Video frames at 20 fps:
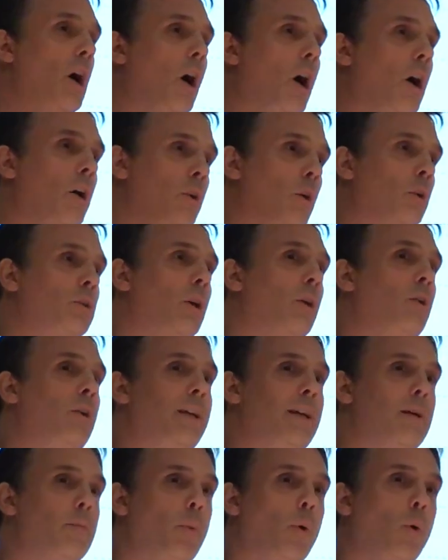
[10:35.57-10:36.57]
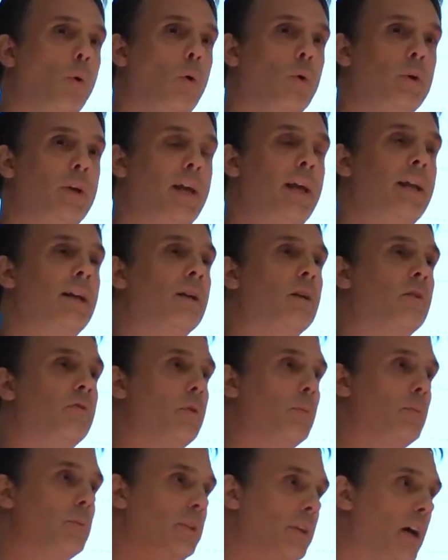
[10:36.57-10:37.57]
are not only important in and of
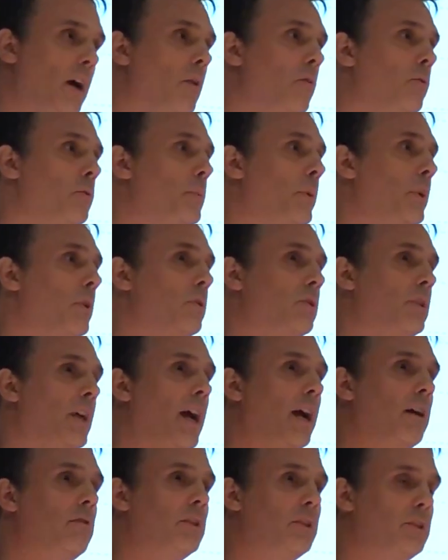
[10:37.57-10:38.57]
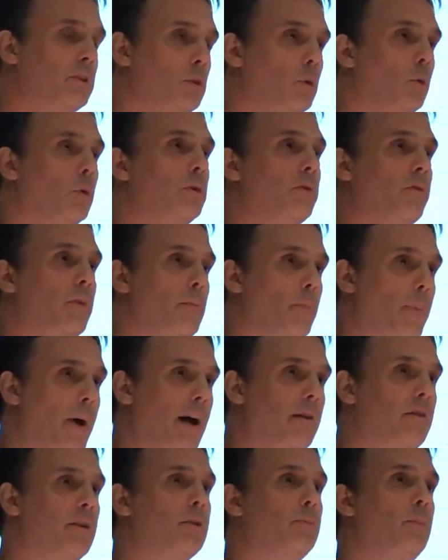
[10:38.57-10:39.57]
themselves because they are a source of
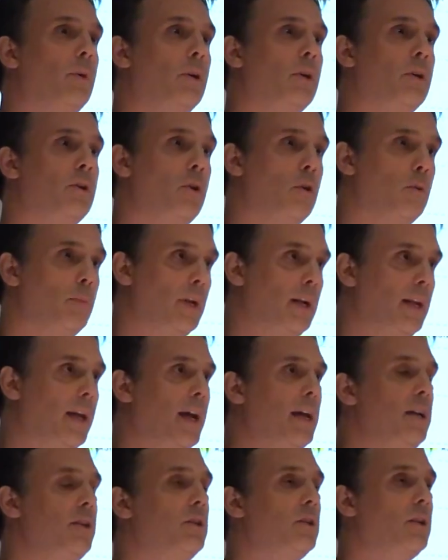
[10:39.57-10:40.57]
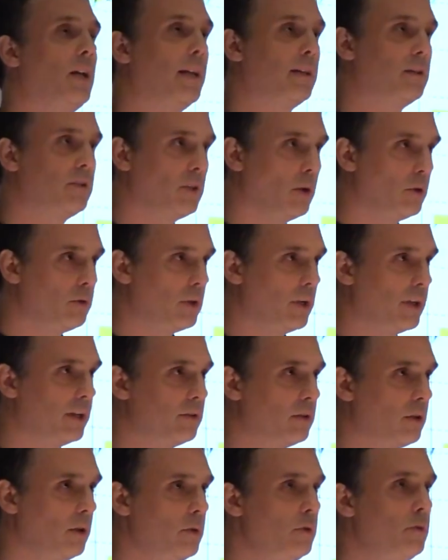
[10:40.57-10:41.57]
embarrassment and humiliation and social
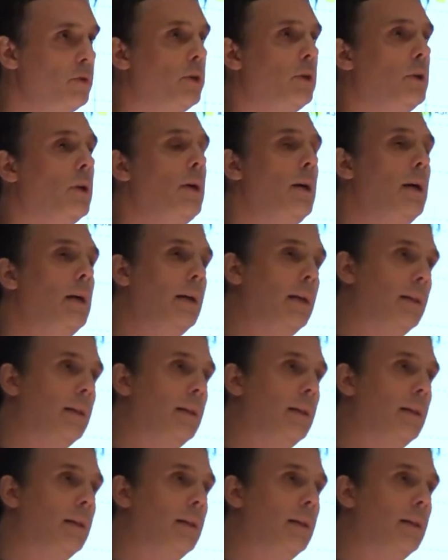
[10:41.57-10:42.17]
exclusion,